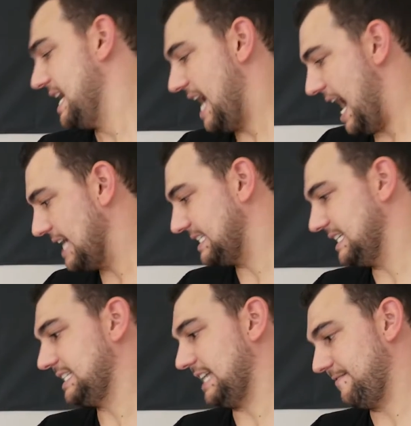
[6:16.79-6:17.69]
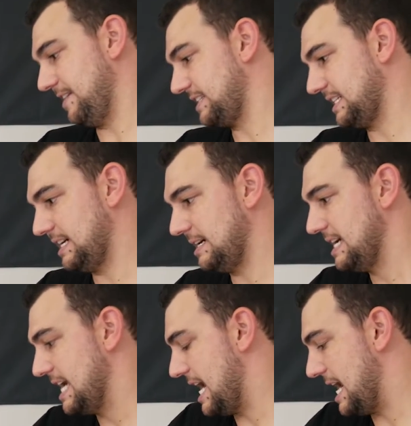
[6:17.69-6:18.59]
Asus, Avexa,
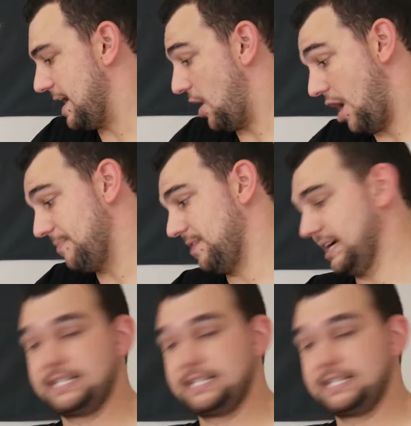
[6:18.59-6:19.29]
HyperX.